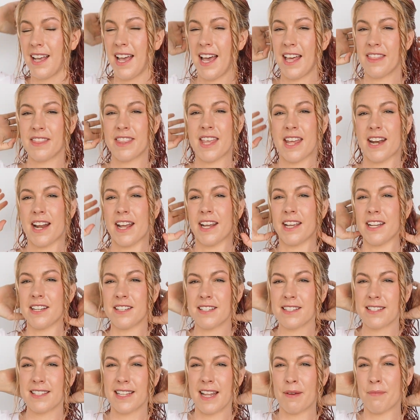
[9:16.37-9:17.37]
and then I can
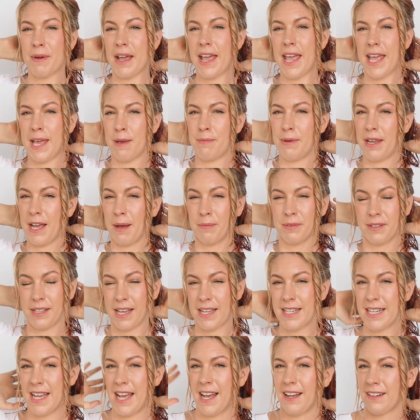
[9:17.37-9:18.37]
just let my hair be
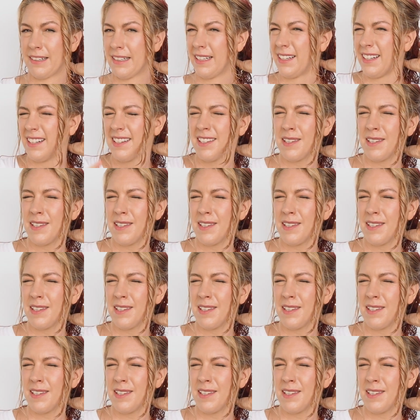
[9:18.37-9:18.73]
upside down.